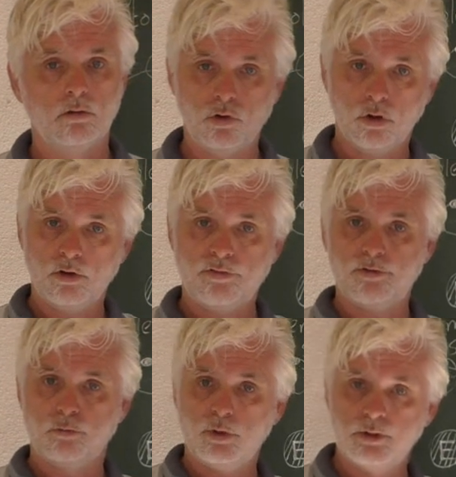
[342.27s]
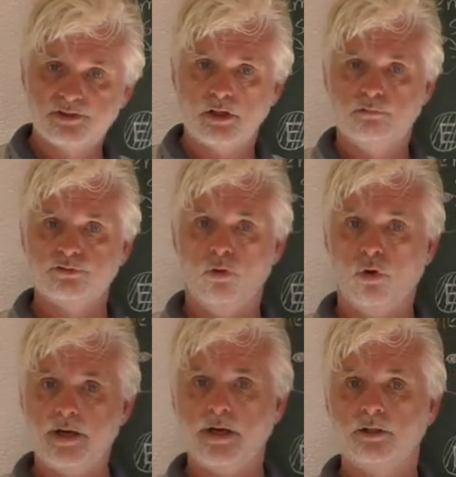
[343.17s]
The Earth and we ourselves
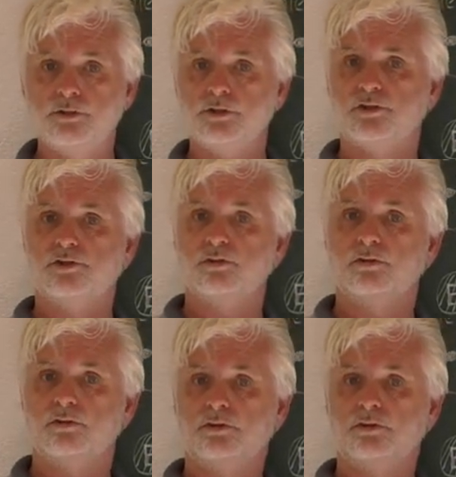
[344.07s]
on it are just